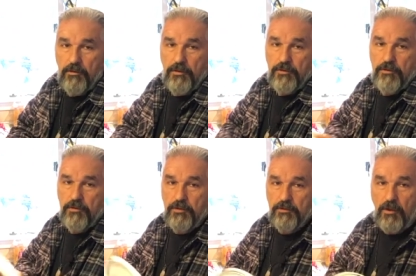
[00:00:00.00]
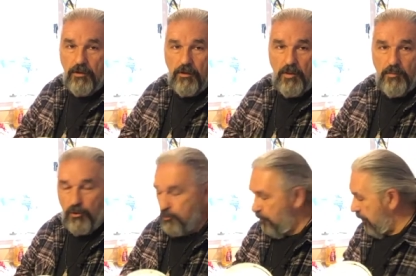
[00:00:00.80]
This is our
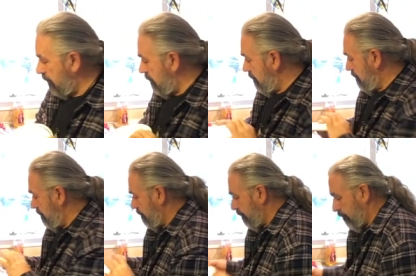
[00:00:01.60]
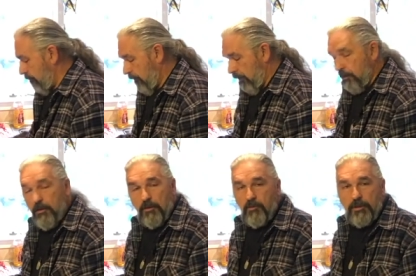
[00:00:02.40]
compost bucket.
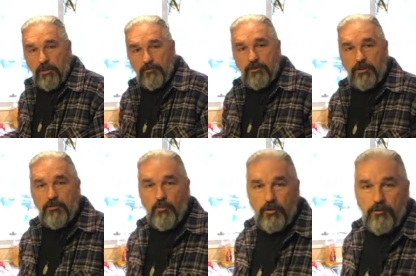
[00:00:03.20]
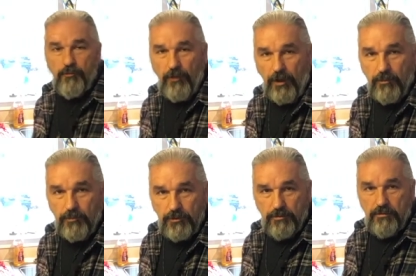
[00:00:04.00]
We have six worm
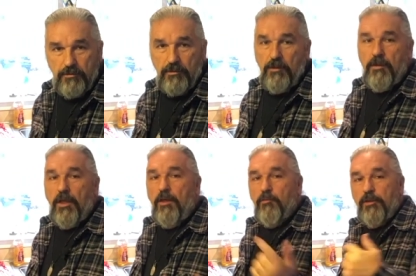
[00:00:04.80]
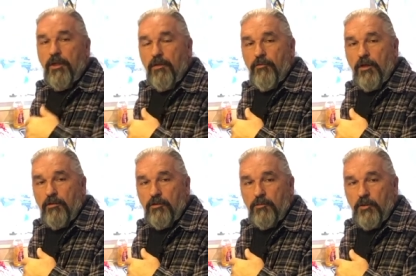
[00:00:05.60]
farms and we have
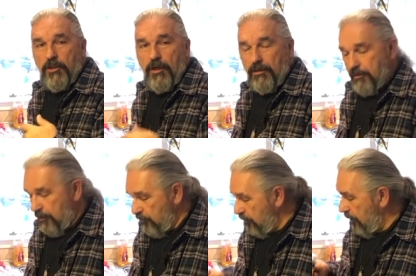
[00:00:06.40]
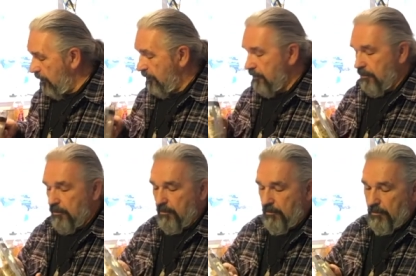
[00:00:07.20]
our herbal garden outside
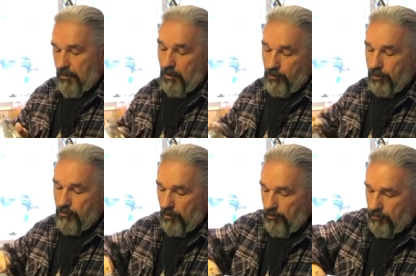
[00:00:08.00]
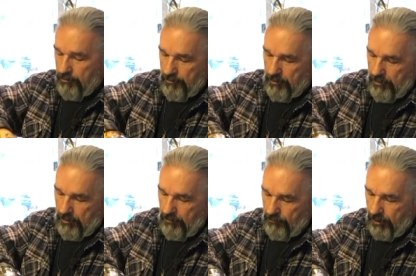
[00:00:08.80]
and we grow uh,
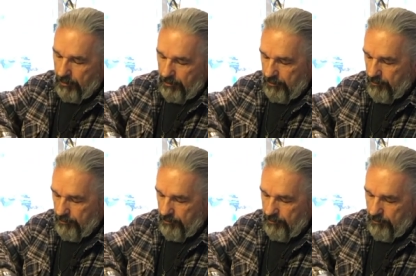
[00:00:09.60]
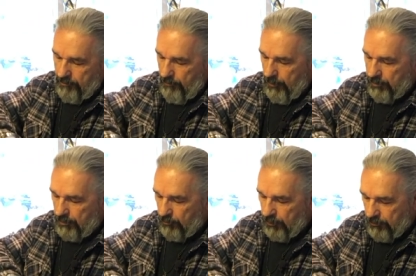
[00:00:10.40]
regular things
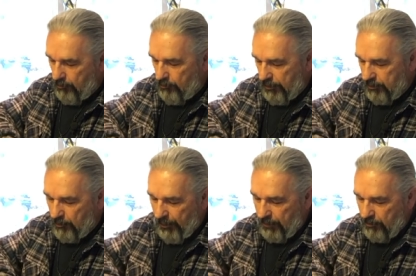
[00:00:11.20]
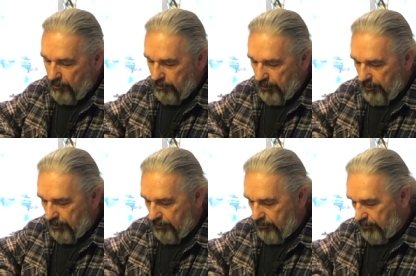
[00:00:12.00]
out there too like tomatoes and that
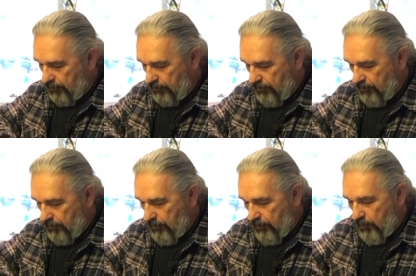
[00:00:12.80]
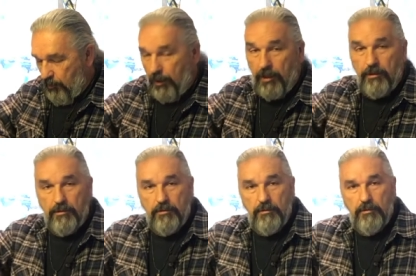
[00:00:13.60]
kind of thing. But
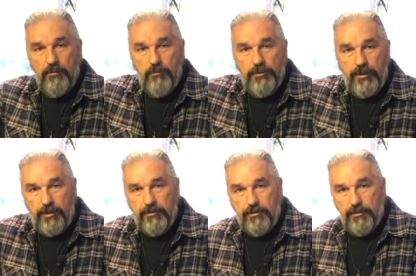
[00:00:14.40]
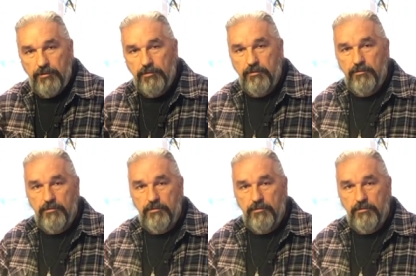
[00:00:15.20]
we take this